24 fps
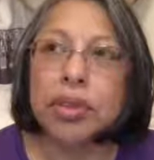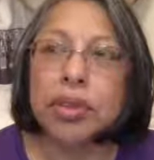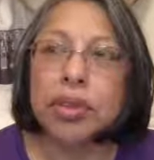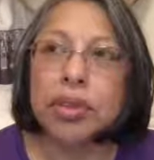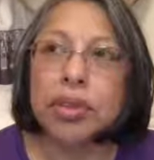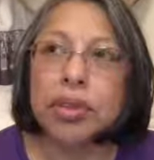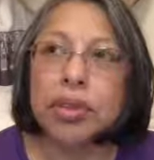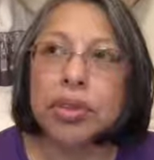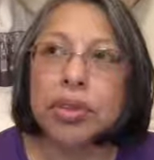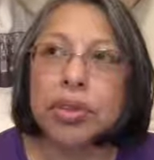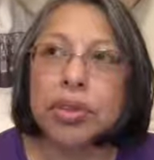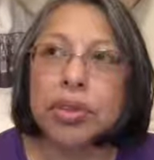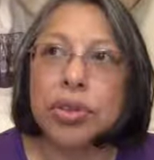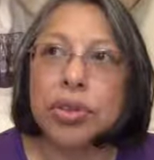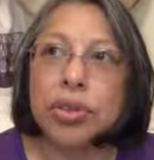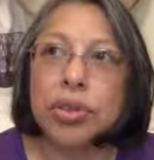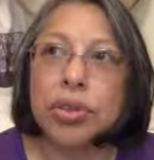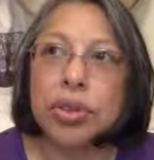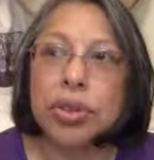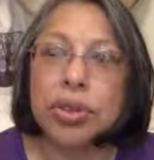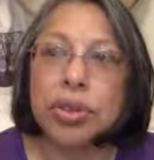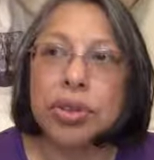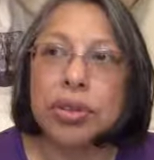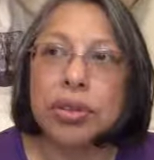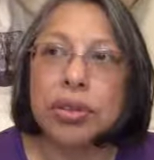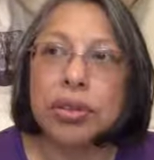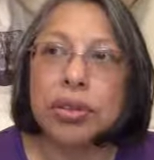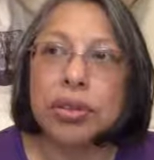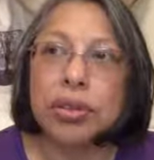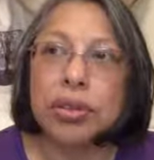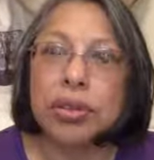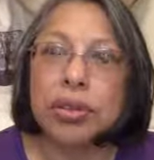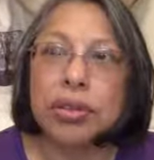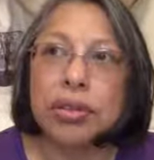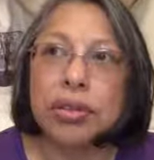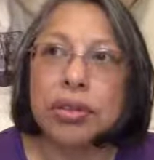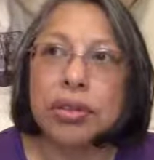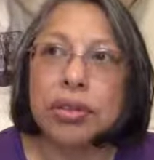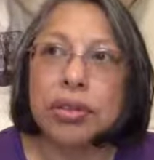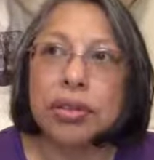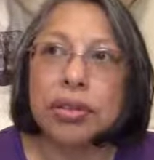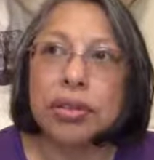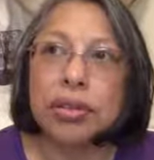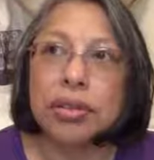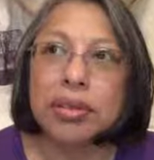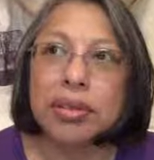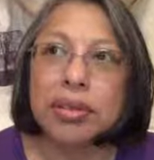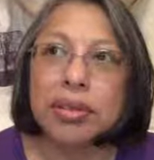Social
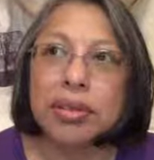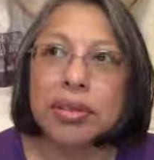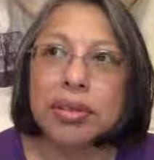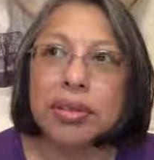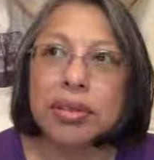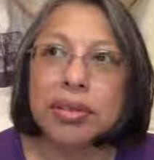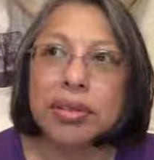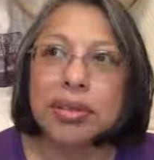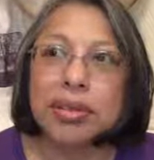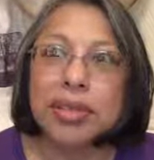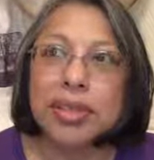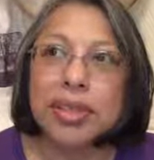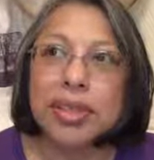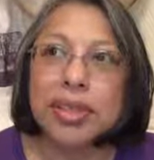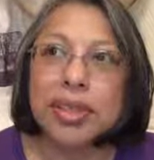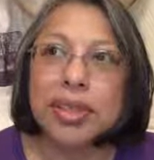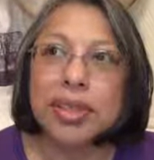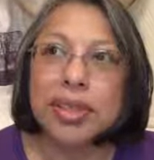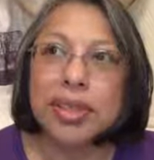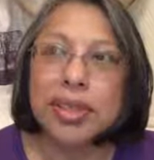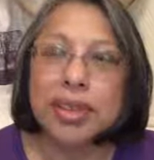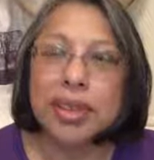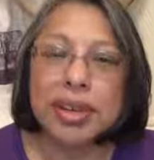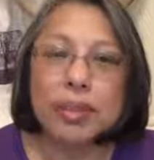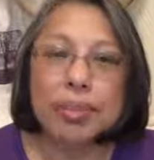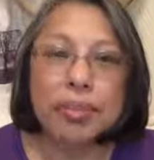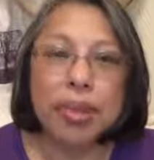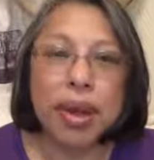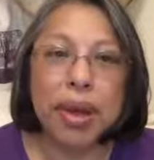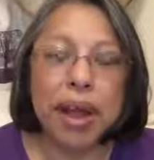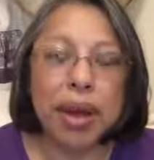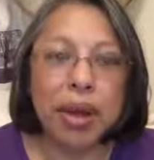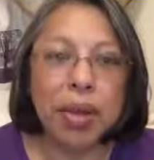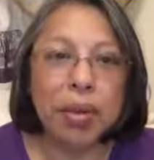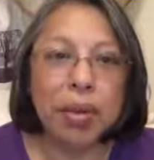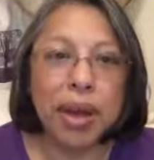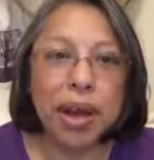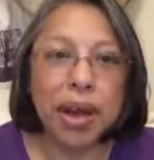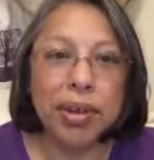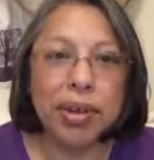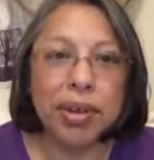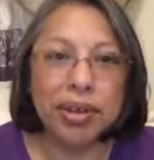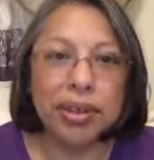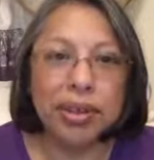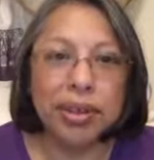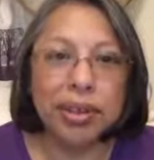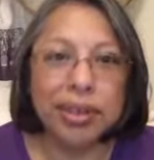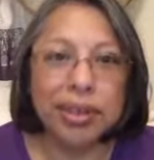Distancing Powwow
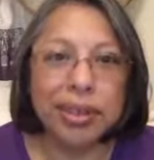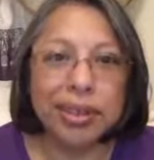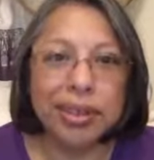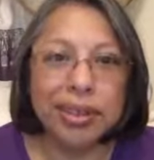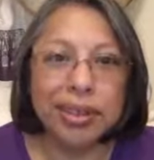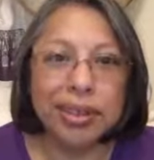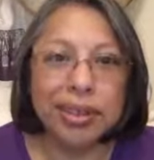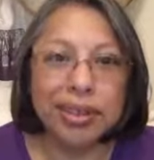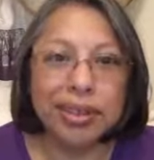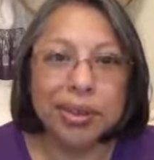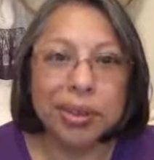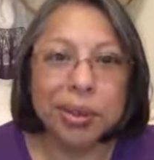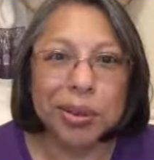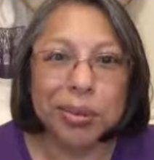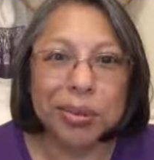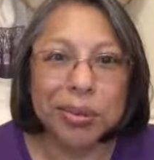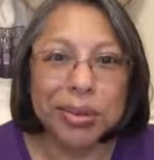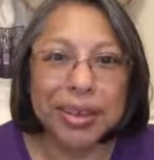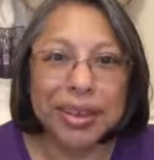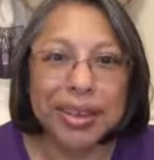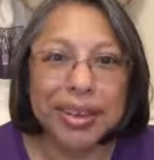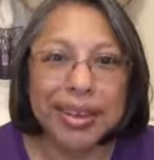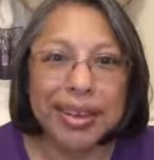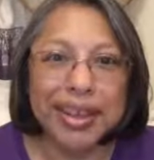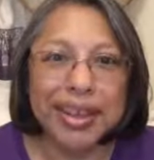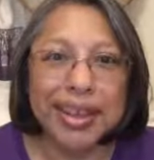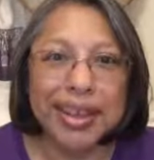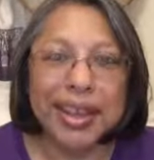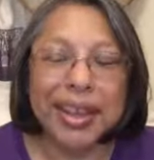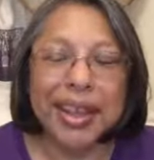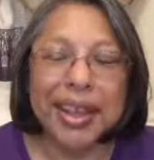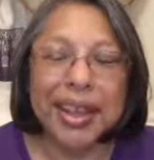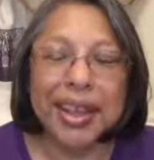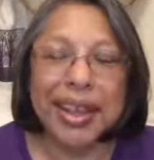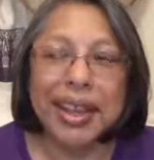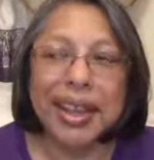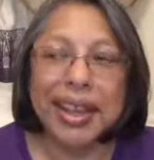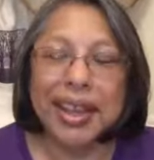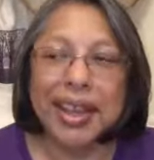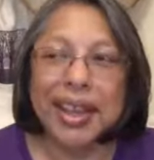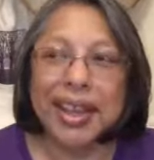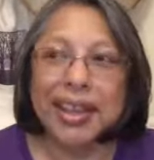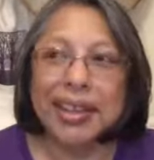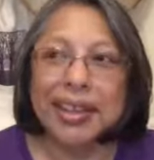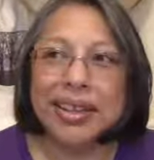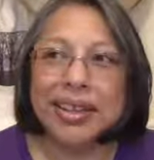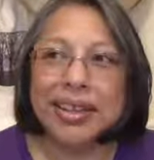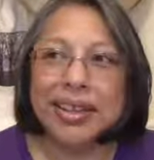Group.
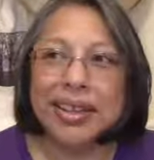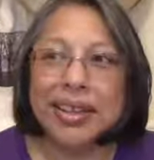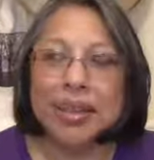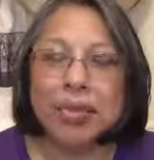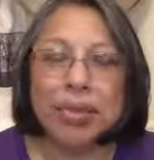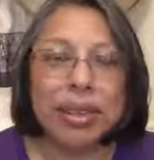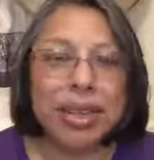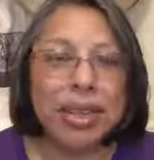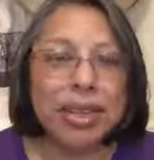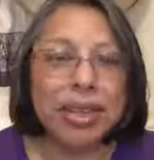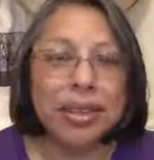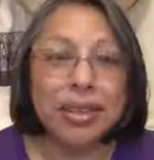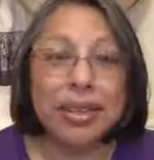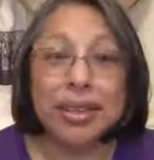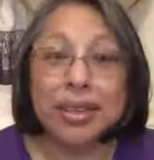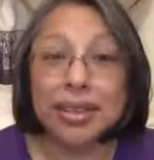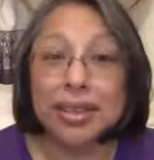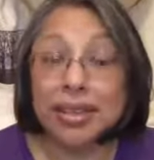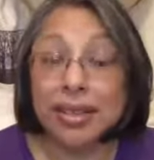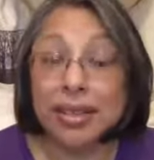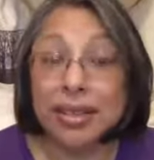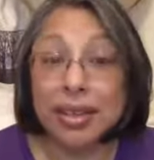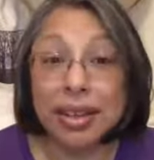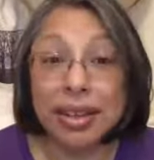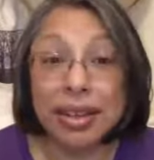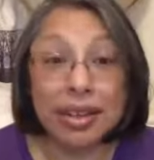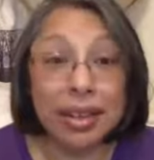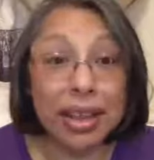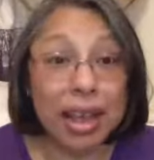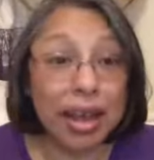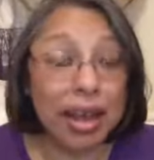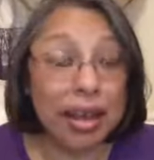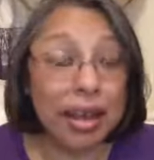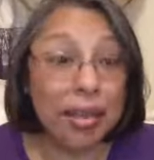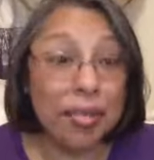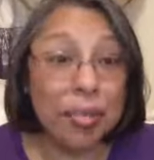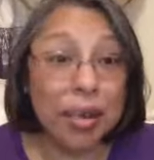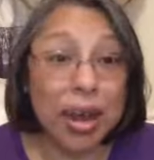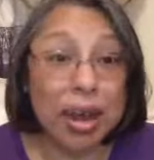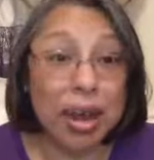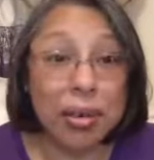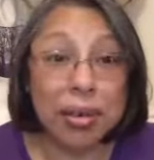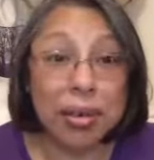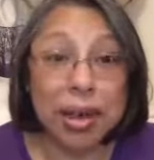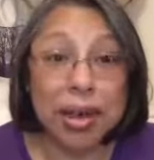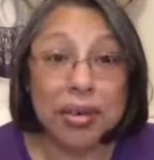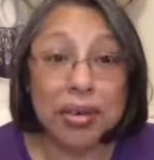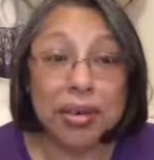And because a lot of the
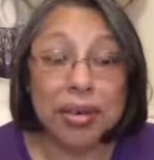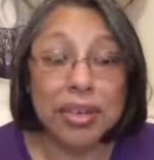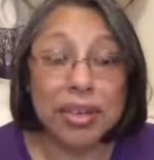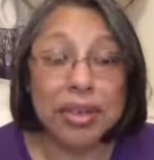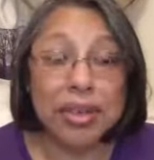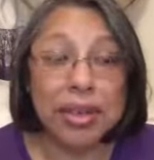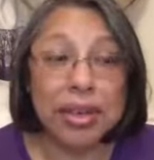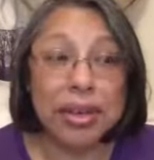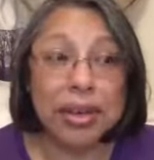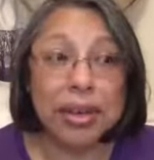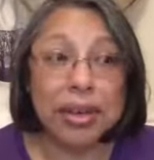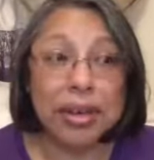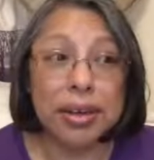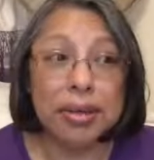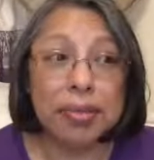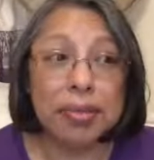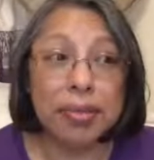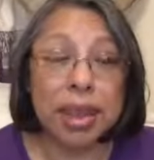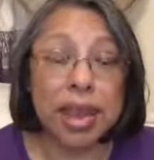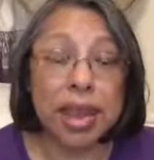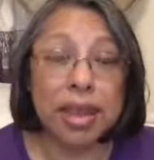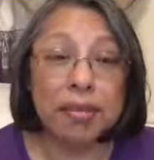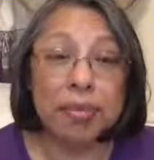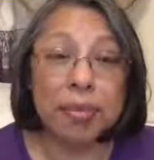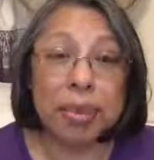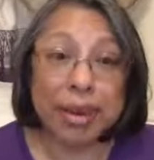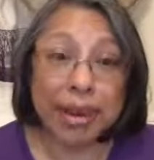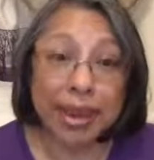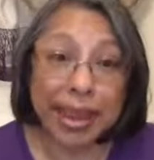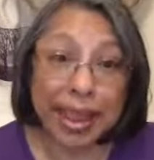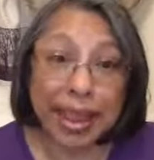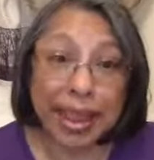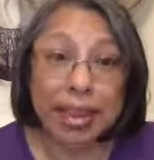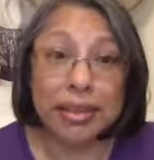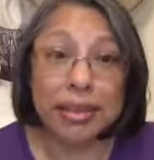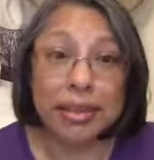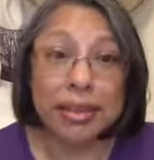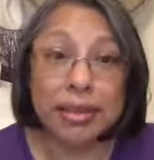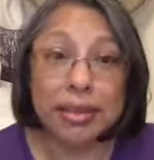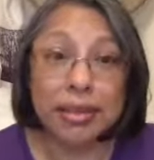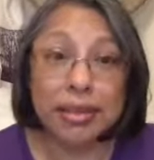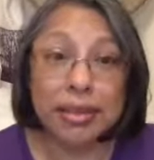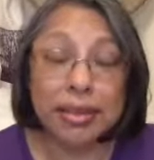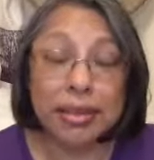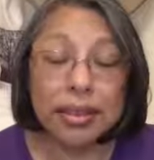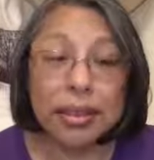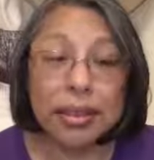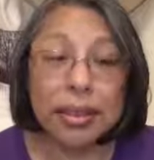powwows have been
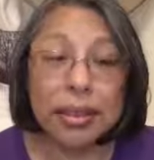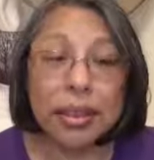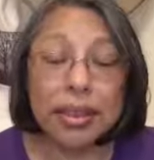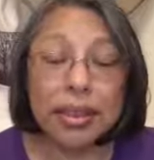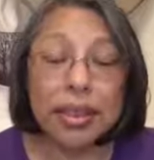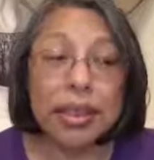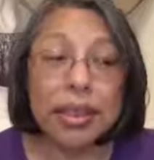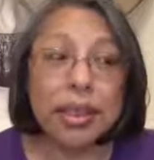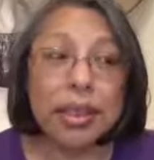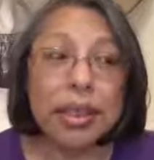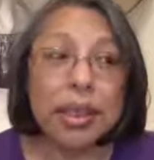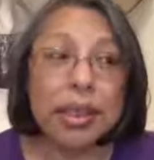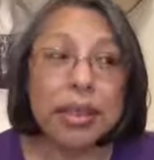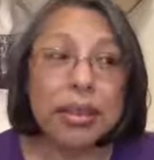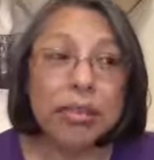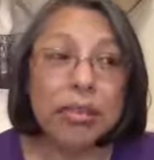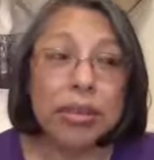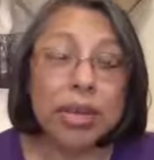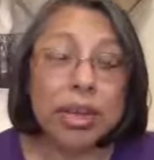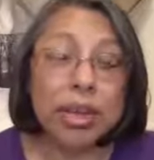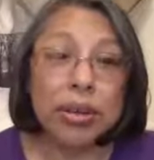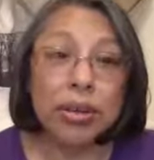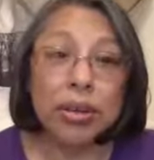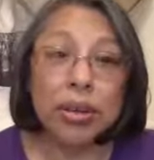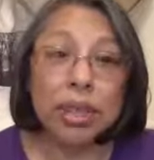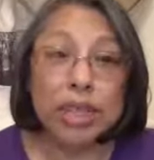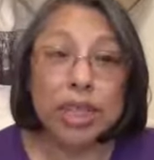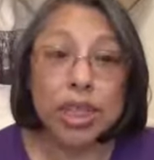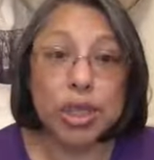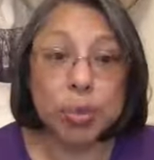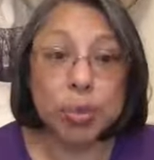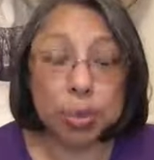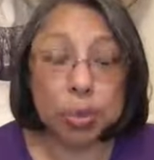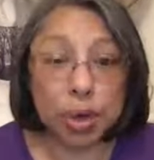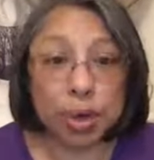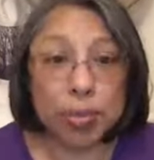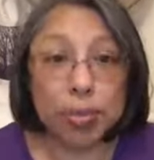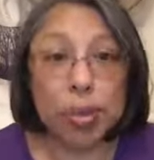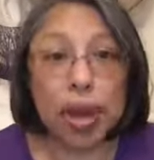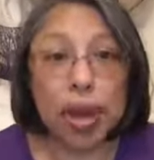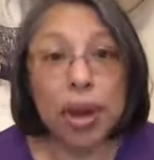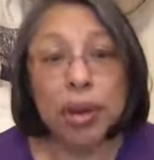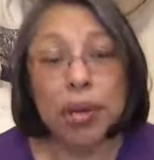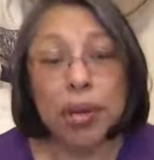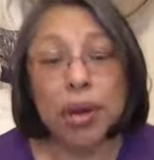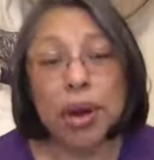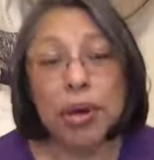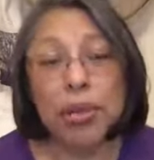canceled, the early spring
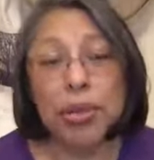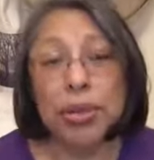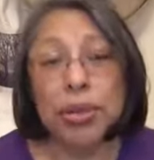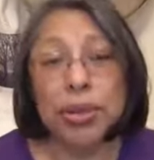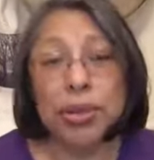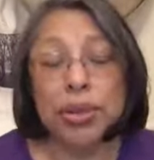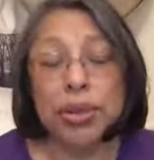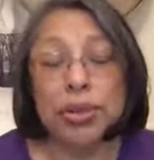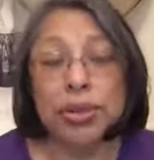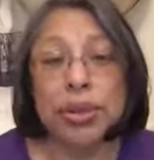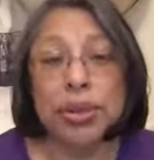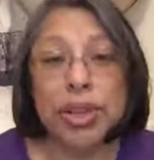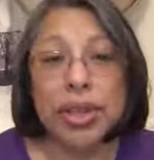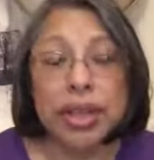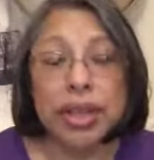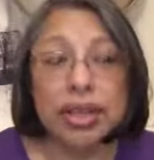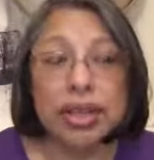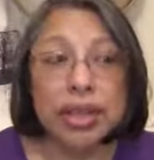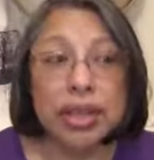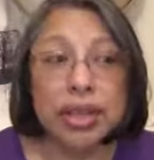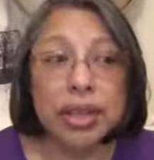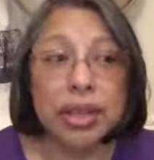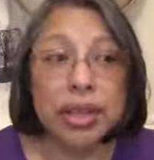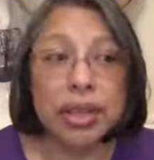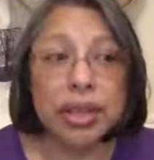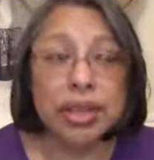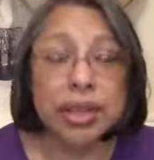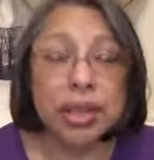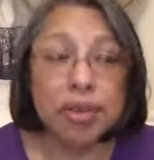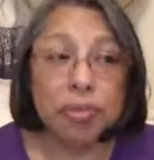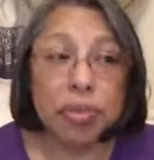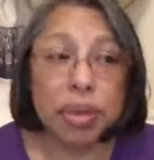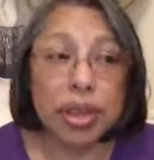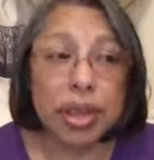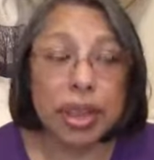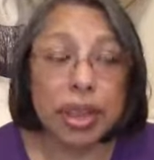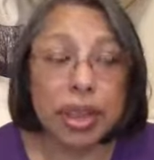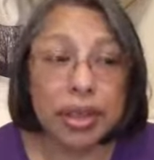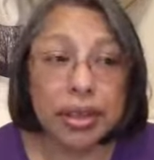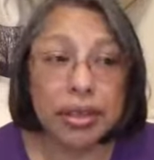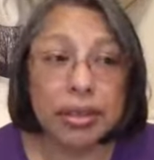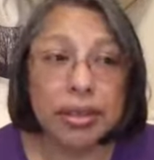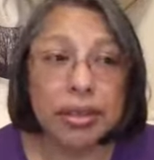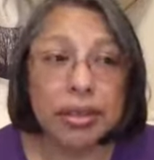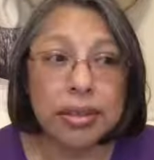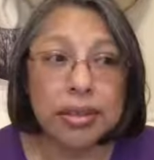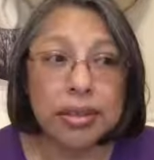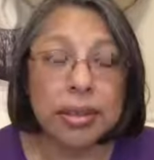powwows and those kinds of things have been
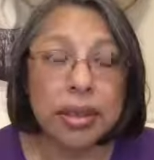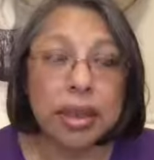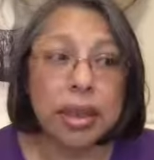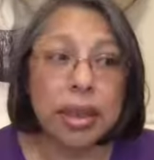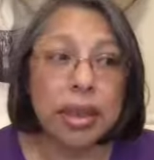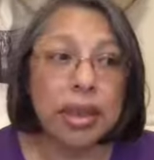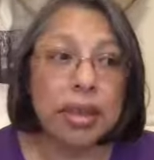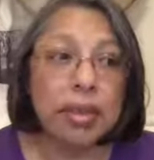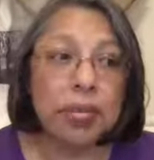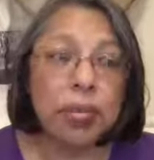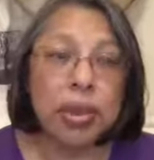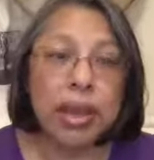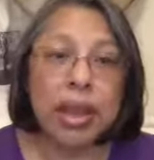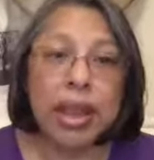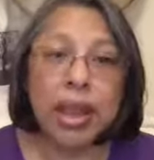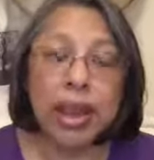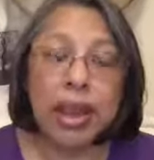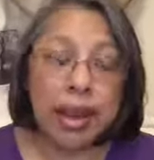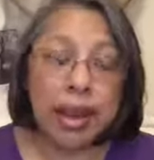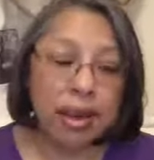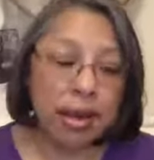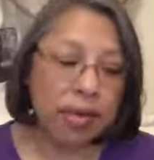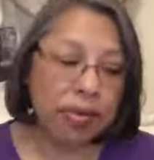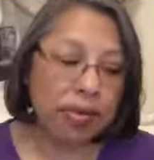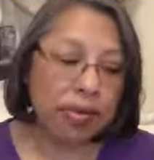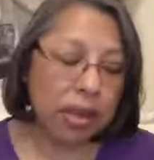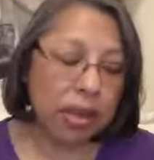canceled, and we have